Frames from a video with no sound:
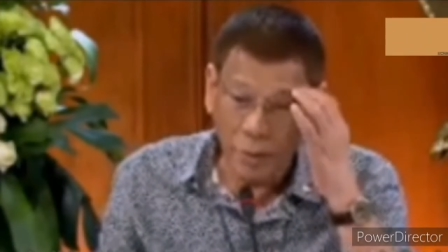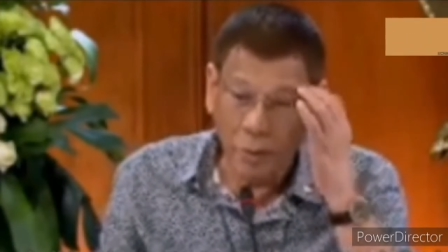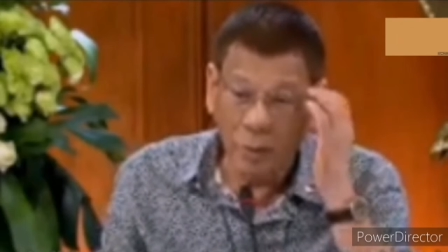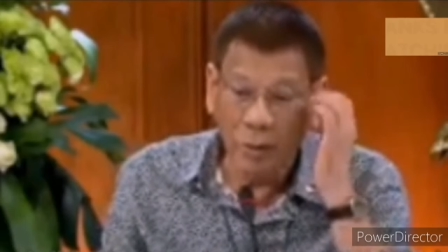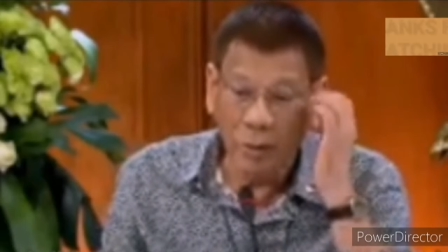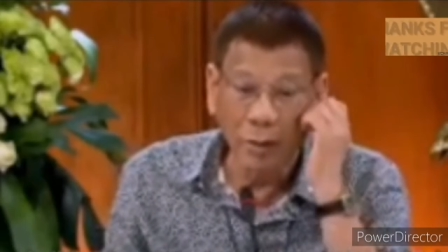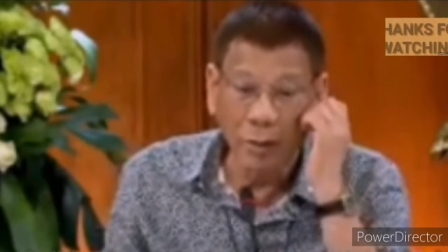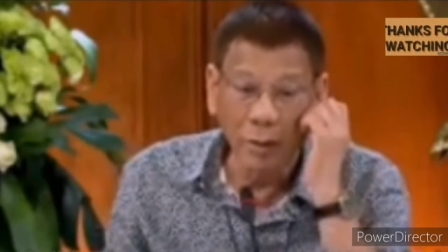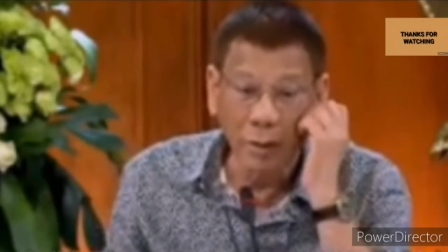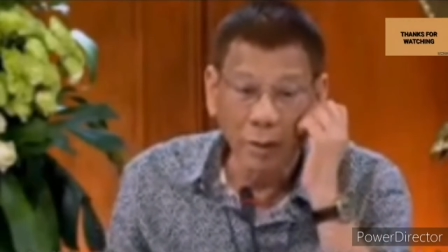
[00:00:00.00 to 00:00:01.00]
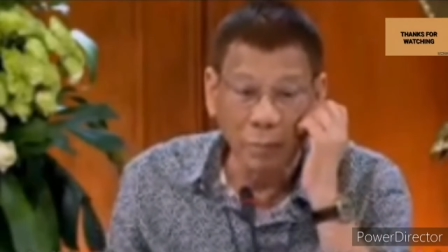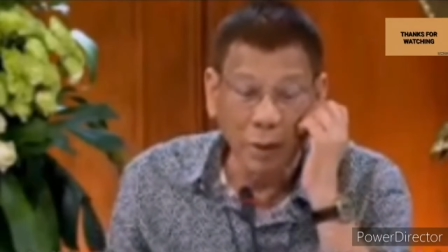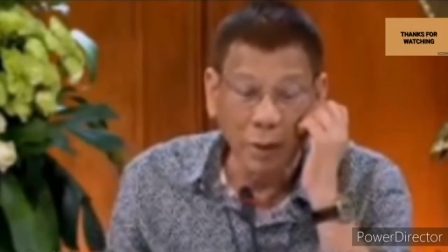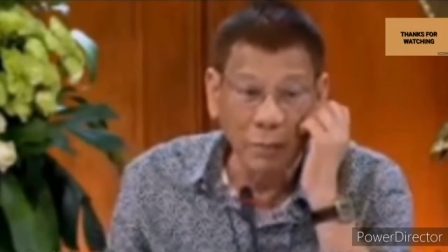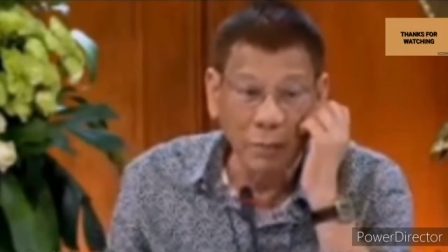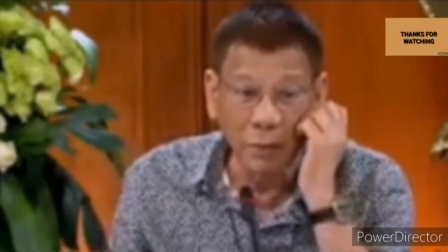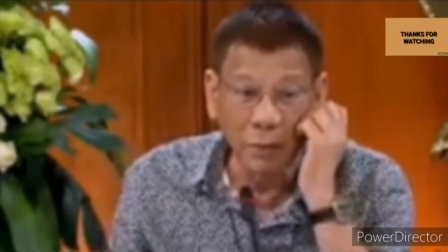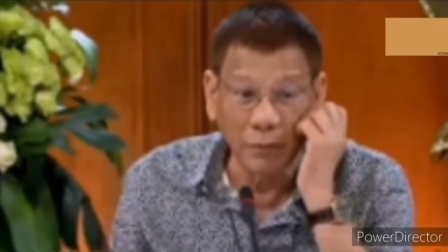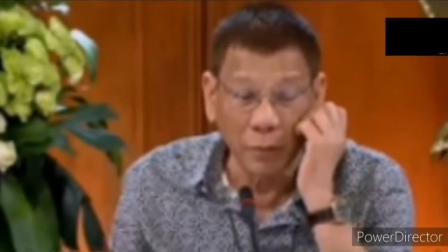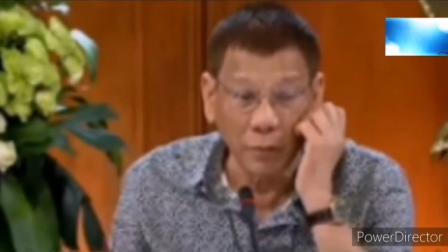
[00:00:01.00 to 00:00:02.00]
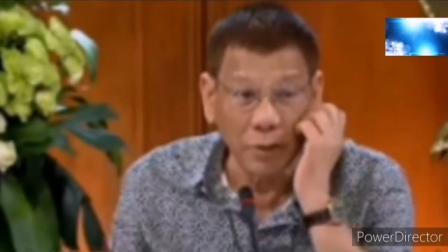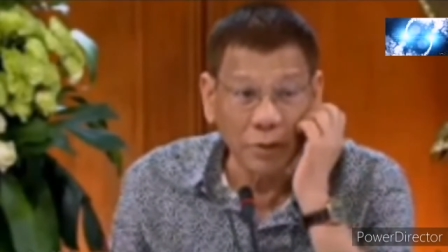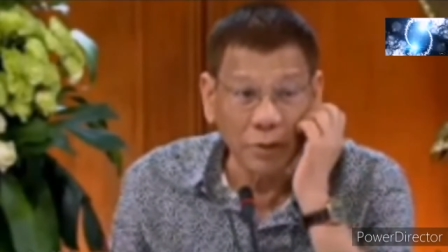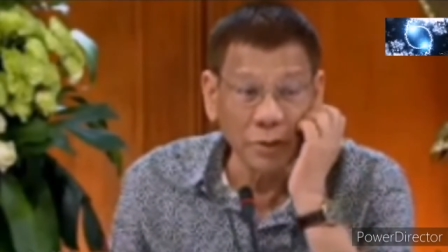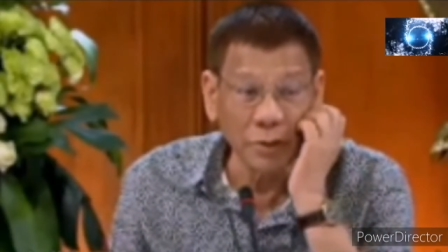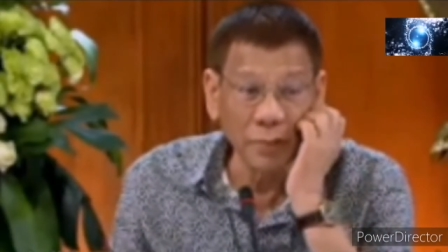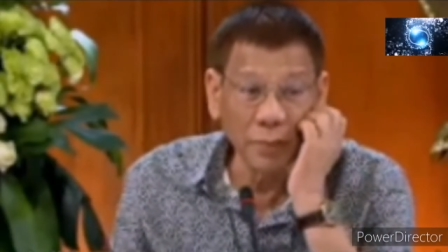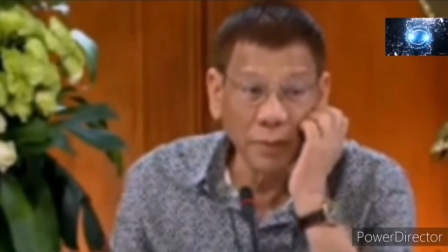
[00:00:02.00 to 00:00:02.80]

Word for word: you are a babe in the forest,